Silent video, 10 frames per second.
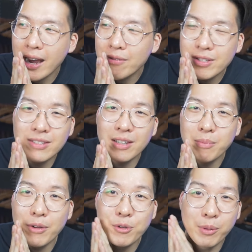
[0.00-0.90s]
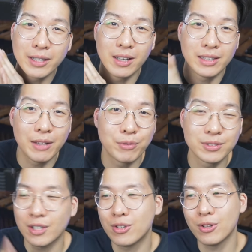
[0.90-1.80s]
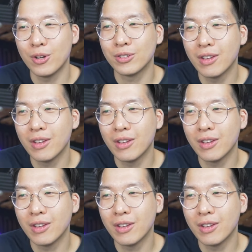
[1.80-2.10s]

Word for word: haven't seen battery playing like that for such a long